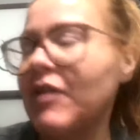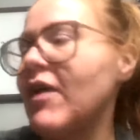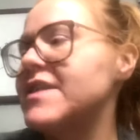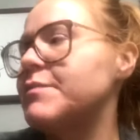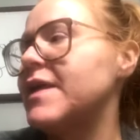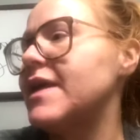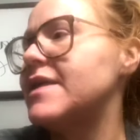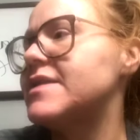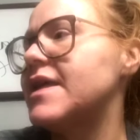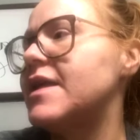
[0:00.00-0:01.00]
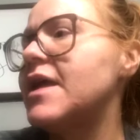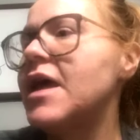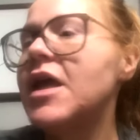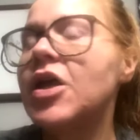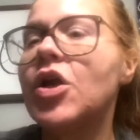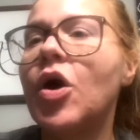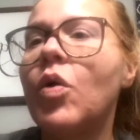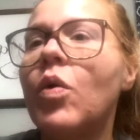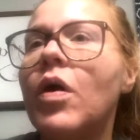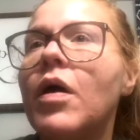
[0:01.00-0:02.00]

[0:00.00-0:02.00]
recipes, and, you know,